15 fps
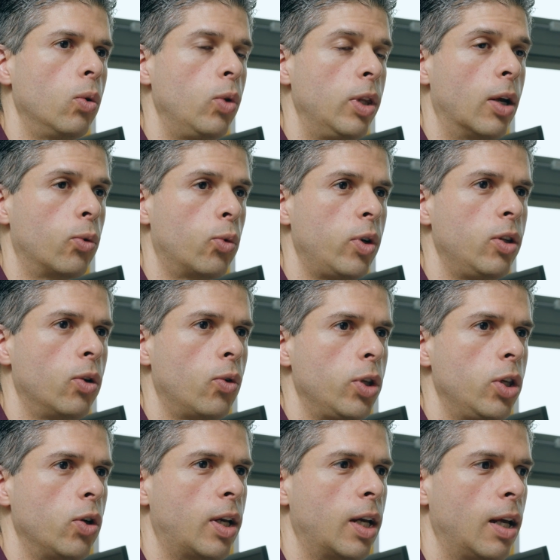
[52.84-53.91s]
With Arduino,
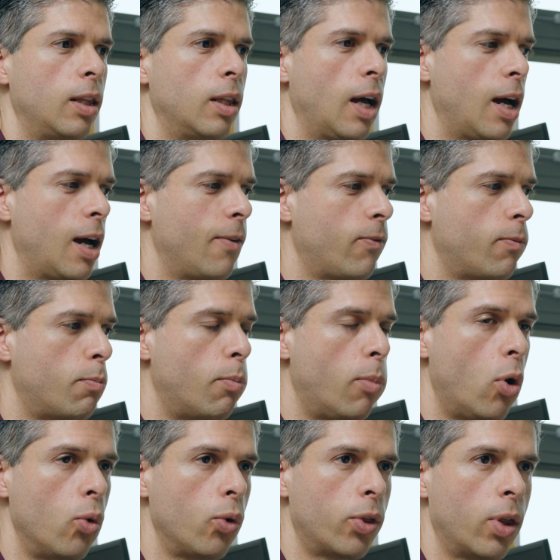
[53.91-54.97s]
you can have
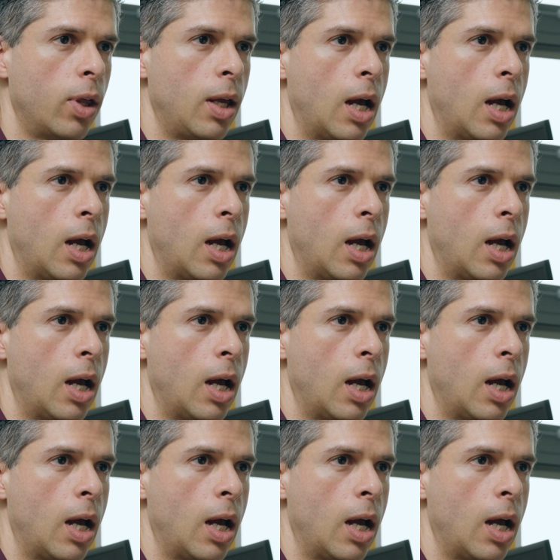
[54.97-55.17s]
both